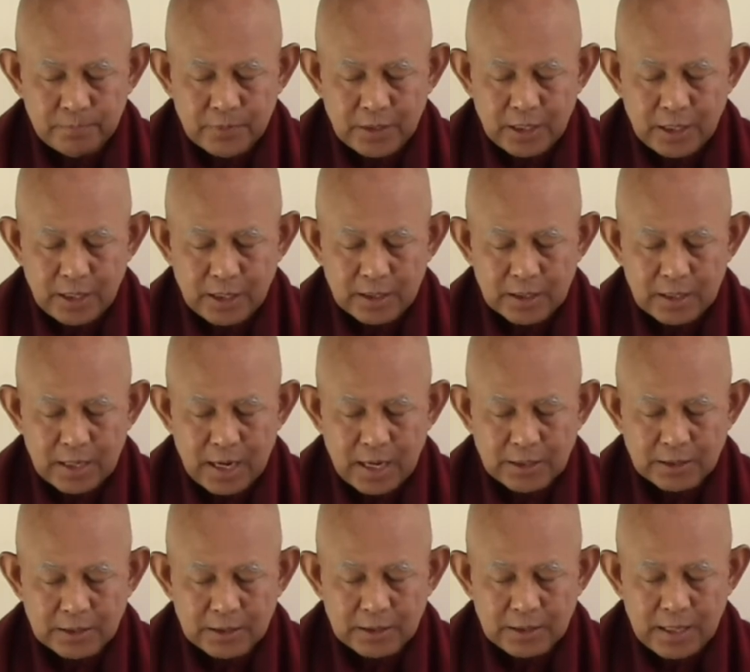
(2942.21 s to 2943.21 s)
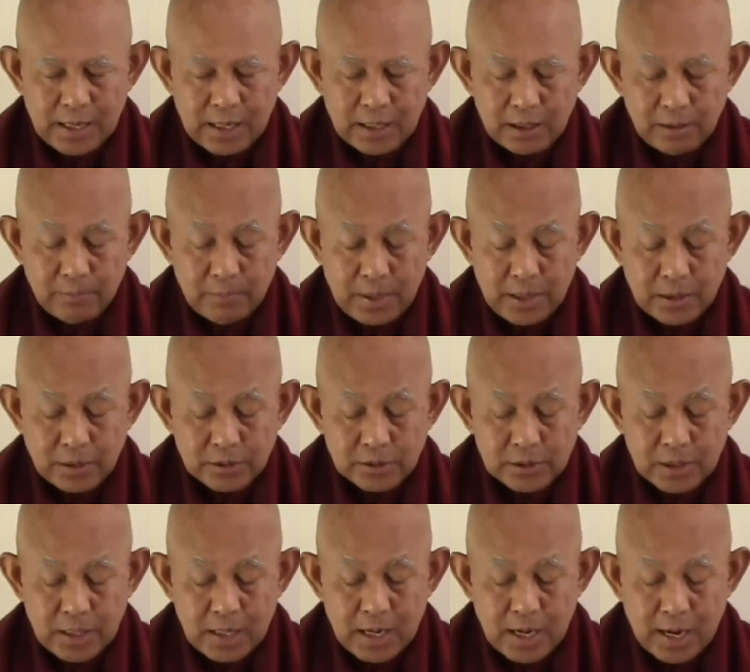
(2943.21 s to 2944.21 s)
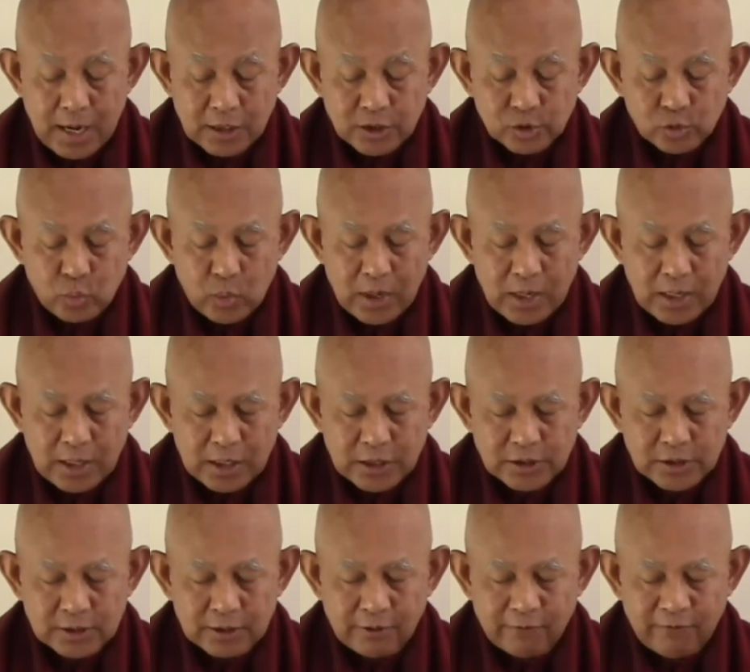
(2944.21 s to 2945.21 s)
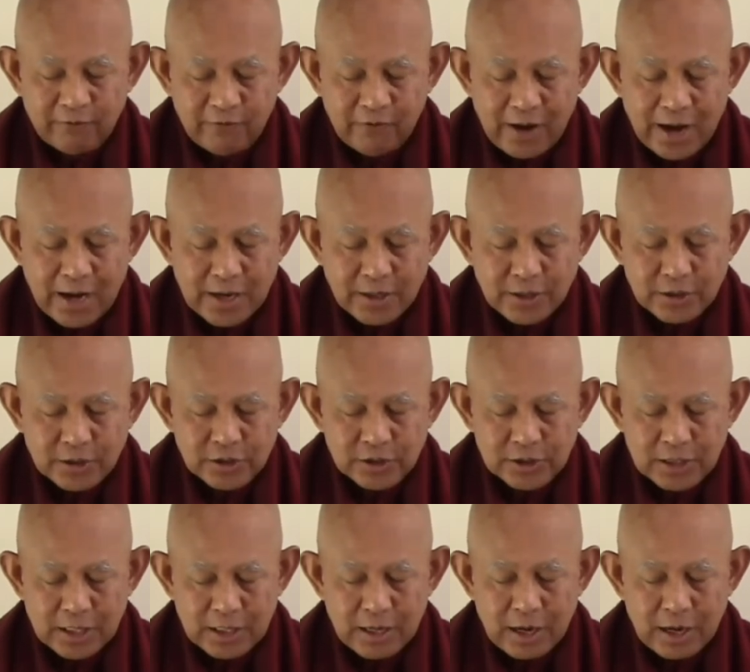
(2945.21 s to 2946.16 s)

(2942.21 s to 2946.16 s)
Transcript: igniting elements, as well as the fetters that